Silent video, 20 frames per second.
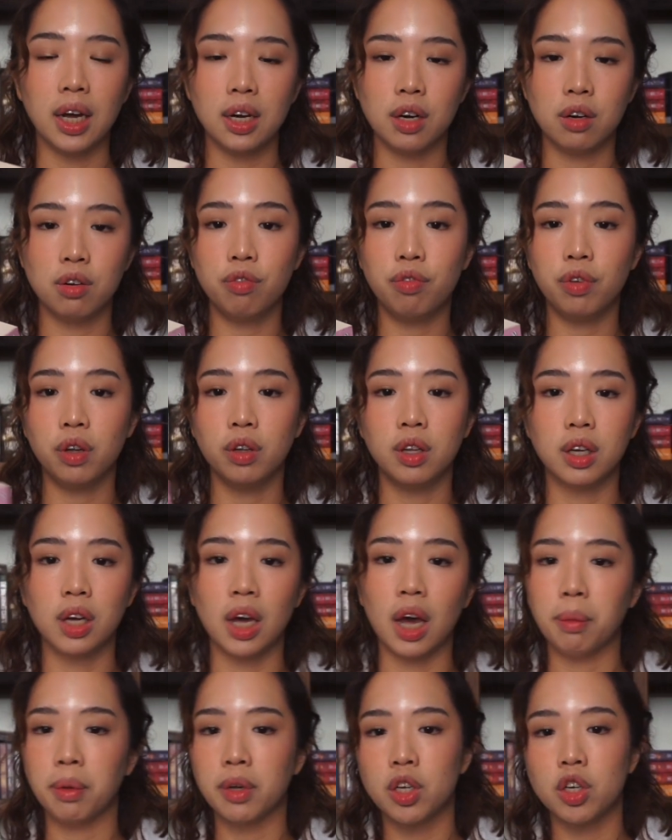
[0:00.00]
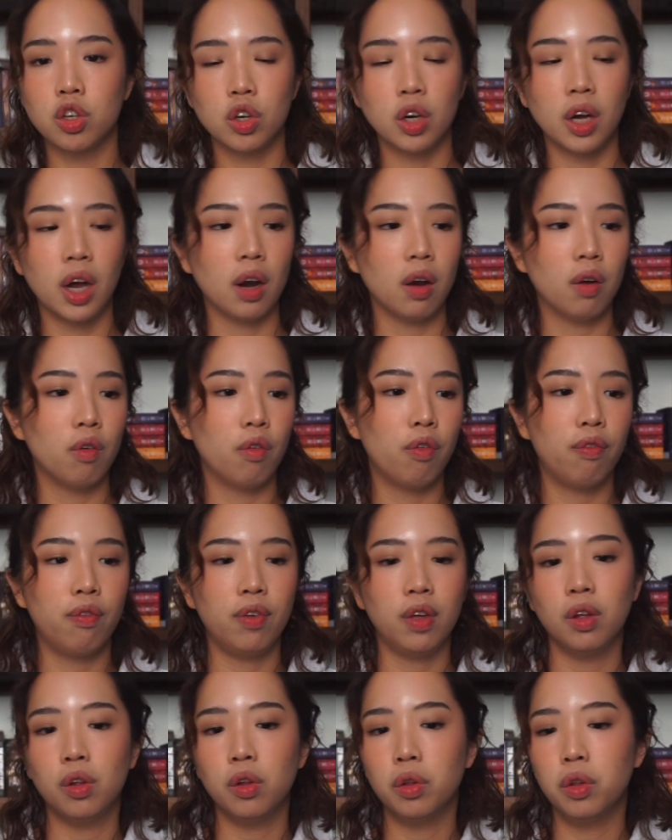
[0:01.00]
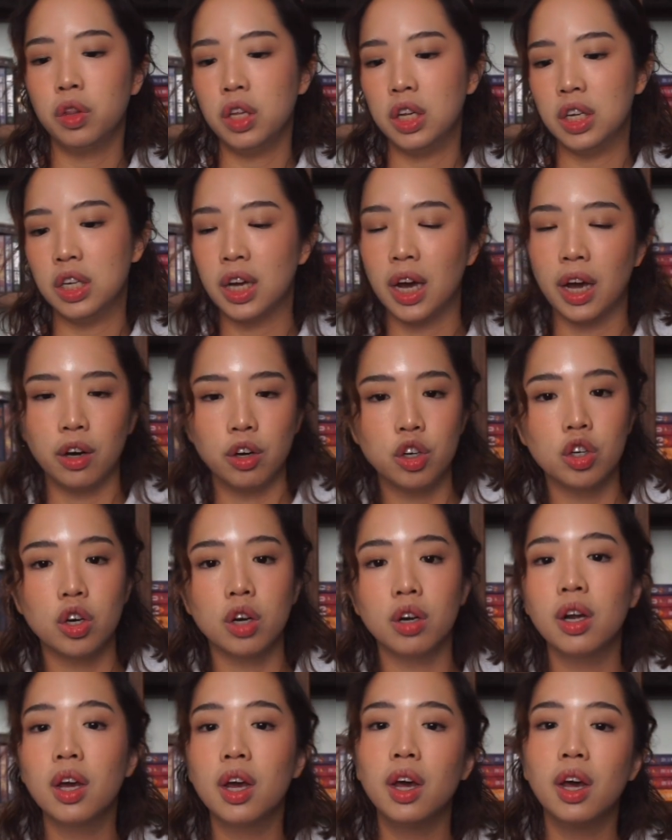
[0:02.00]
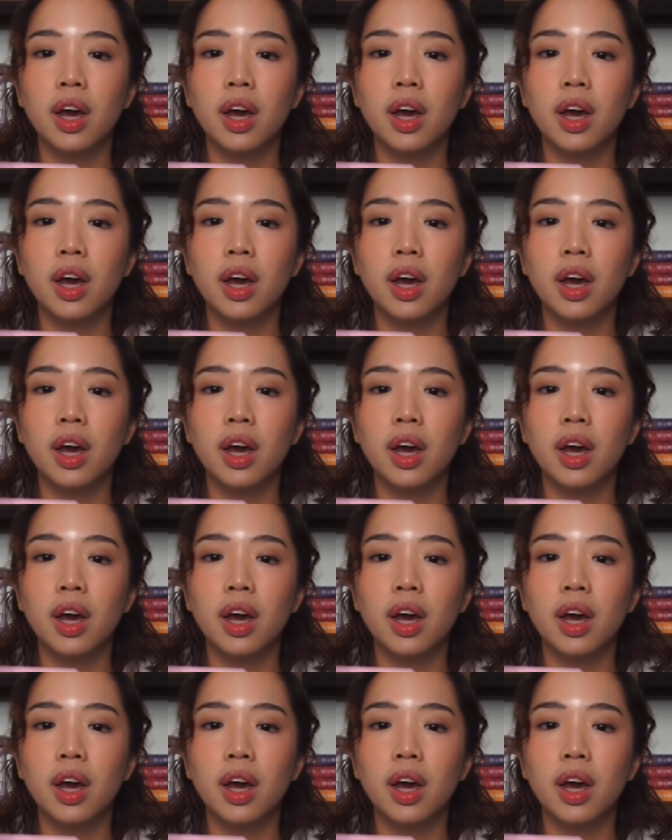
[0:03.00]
I didn't feel the chemistry. I didn't feel the tension.